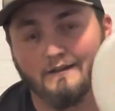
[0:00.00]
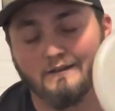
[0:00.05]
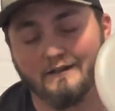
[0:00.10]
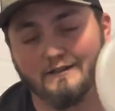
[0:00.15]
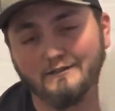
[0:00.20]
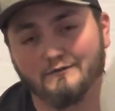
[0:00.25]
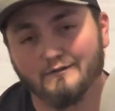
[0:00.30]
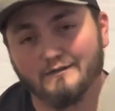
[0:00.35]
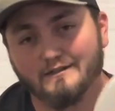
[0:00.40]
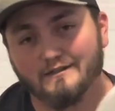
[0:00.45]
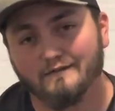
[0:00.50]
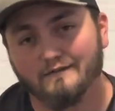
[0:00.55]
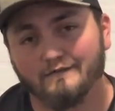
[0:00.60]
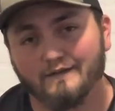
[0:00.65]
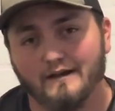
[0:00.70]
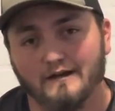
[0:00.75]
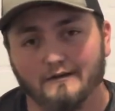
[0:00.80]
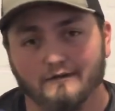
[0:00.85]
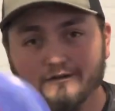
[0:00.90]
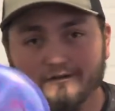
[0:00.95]
This one's in
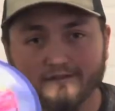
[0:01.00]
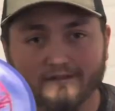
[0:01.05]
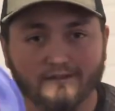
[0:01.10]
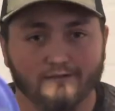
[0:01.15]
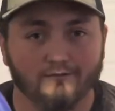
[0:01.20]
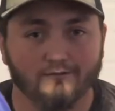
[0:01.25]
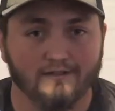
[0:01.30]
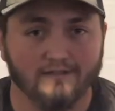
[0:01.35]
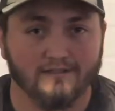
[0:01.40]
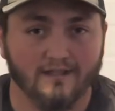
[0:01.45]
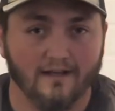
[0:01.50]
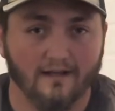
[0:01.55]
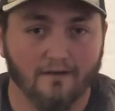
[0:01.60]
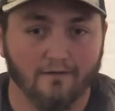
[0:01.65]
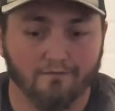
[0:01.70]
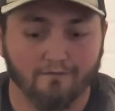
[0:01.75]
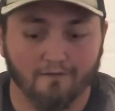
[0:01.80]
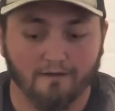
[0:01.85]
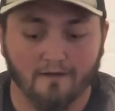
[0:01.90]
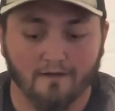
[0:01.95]
Founders, this one's in
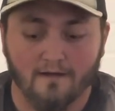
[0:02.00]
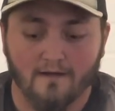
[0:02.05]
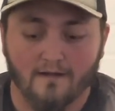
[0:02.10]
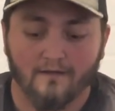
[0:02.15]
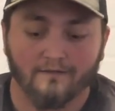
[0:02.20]
Alpha.